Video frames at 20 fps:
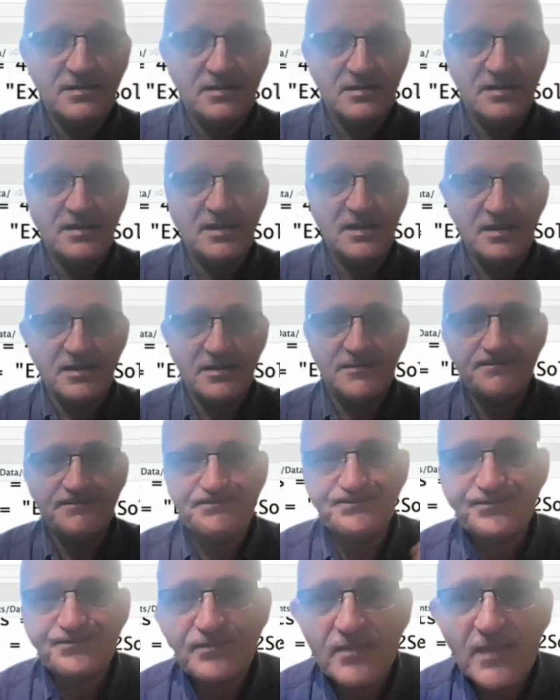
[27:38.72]

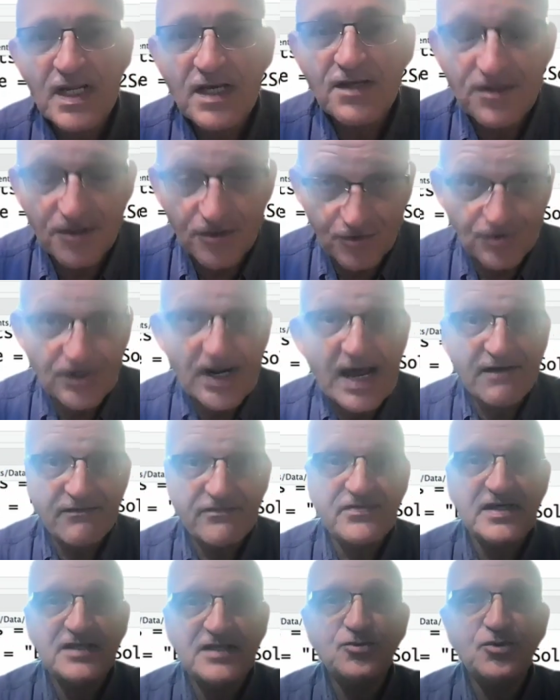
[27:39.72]
the
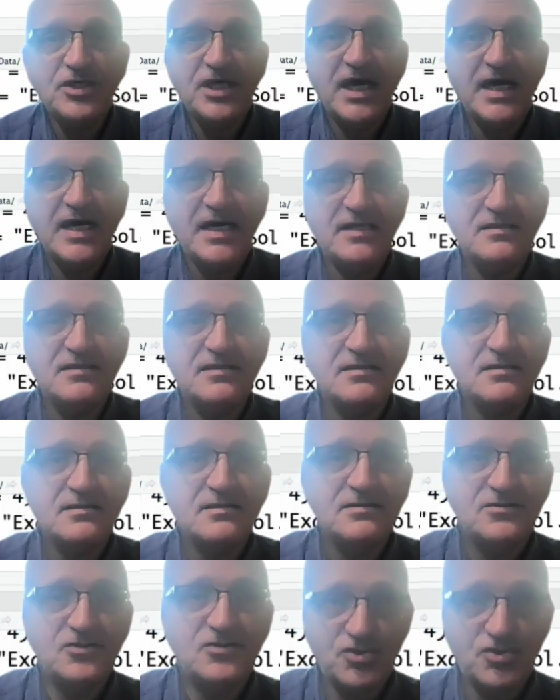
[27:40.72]
graph that we had
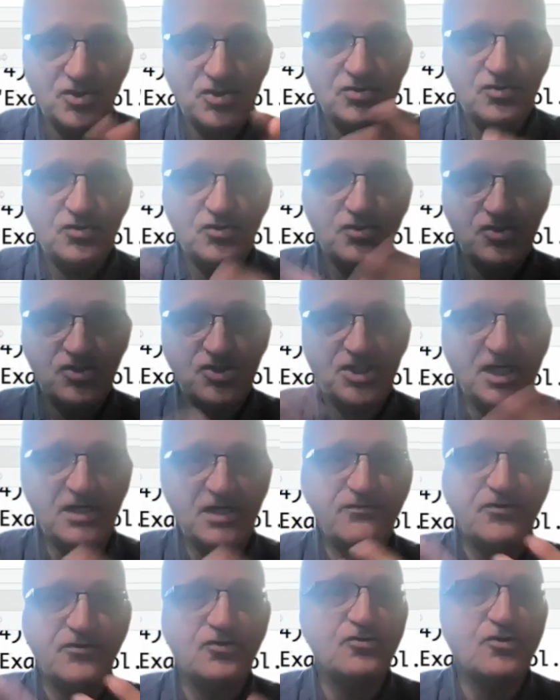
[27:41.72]
to
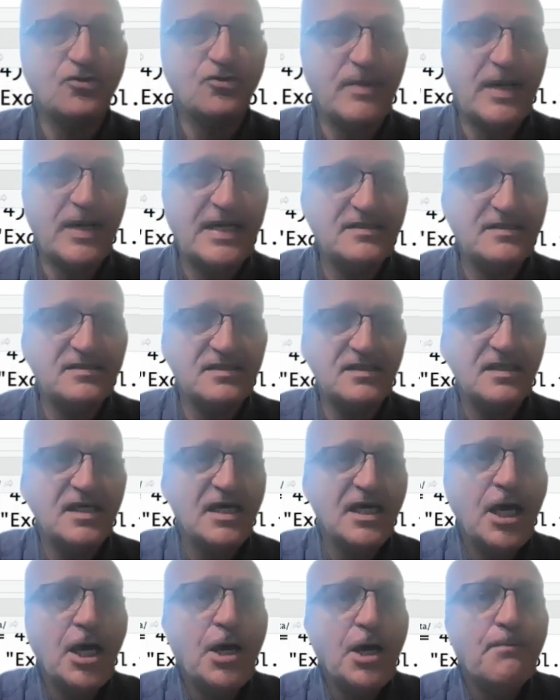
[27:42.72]
check for normality.
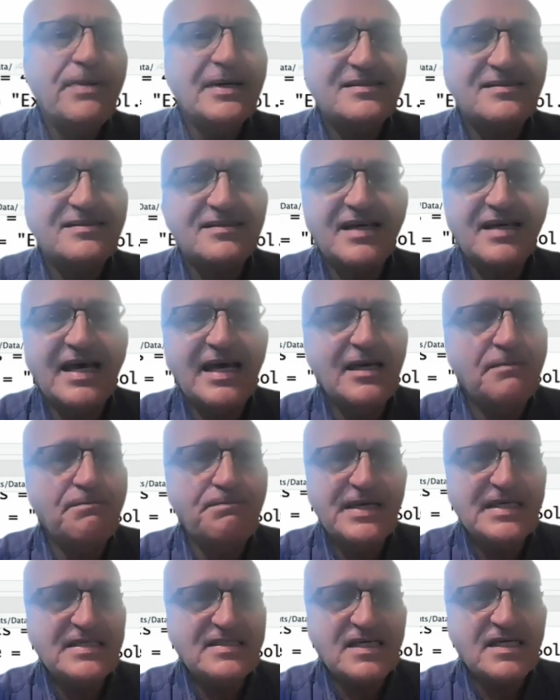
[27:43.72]
But
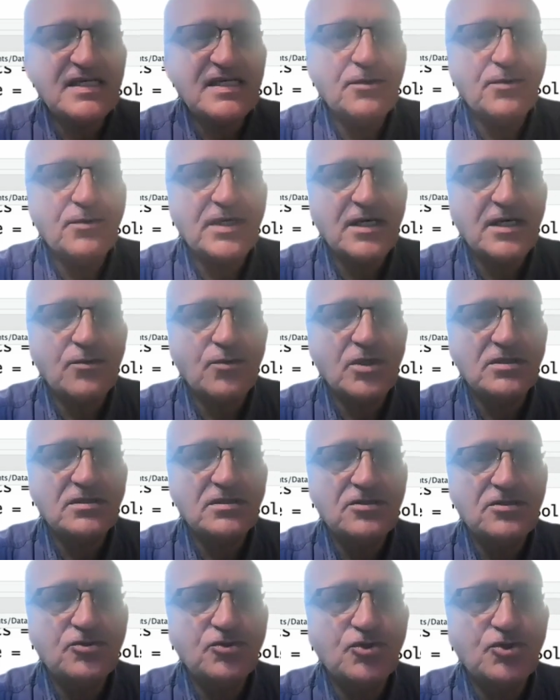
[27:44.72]
basically what I
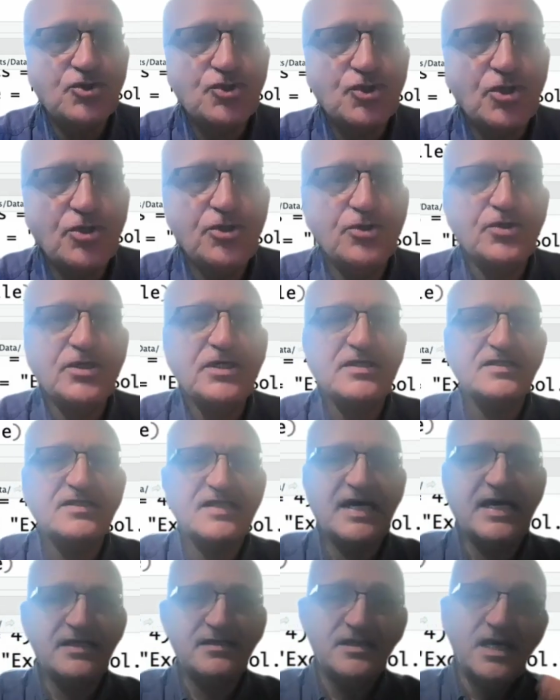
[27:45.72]
wanted to show you is
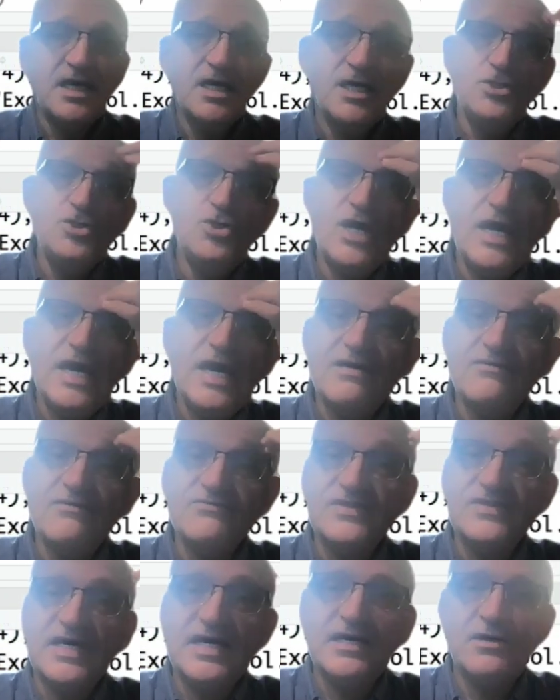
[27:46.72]
that you
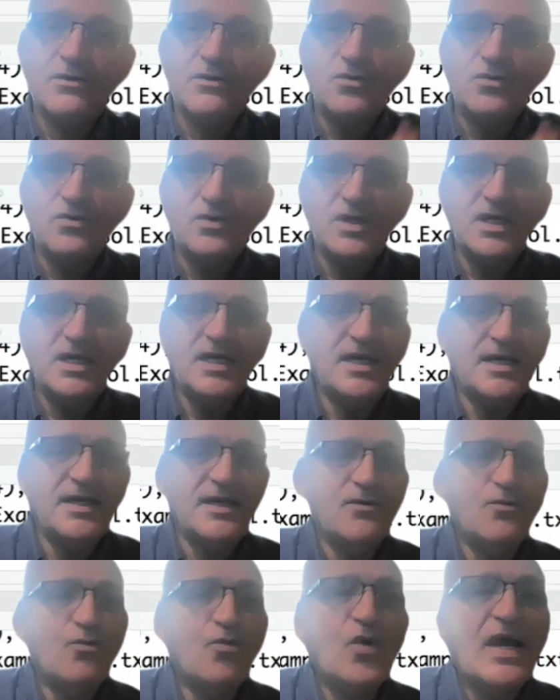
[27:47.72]
have now
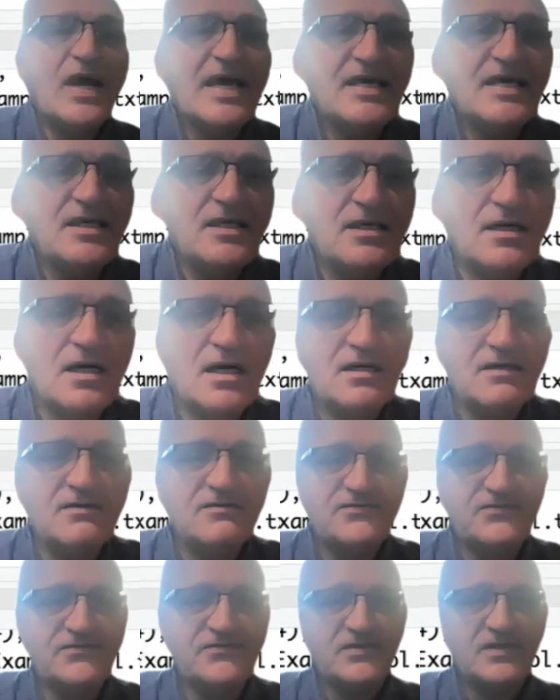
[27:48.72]
a way
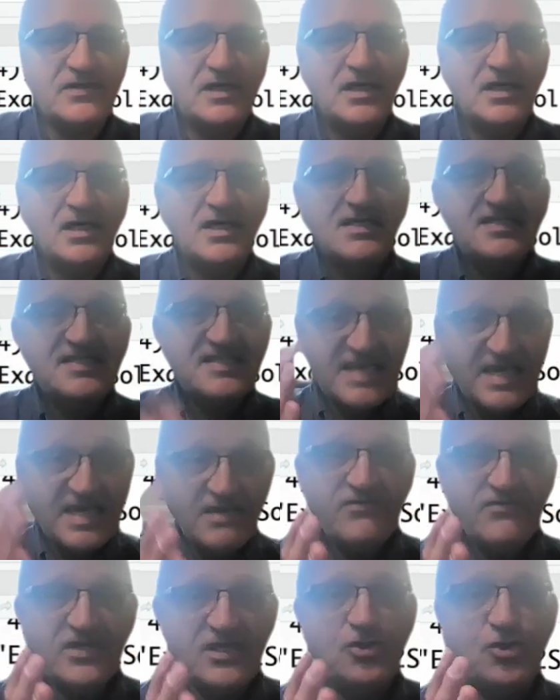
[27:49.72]
of
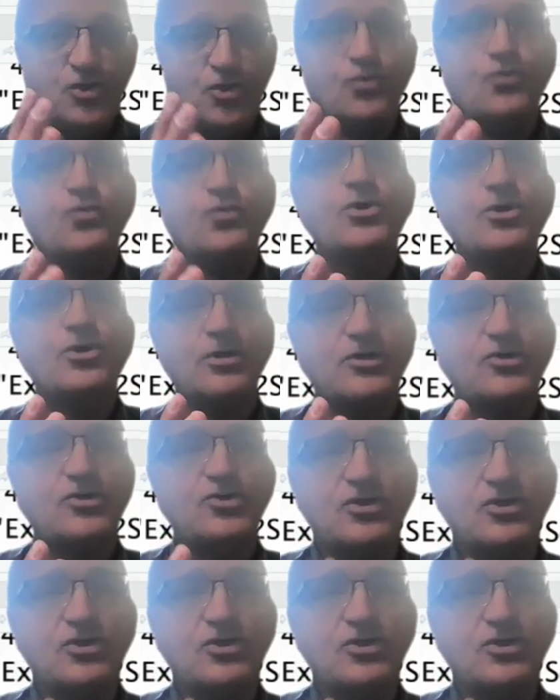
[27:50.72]
saving your work. You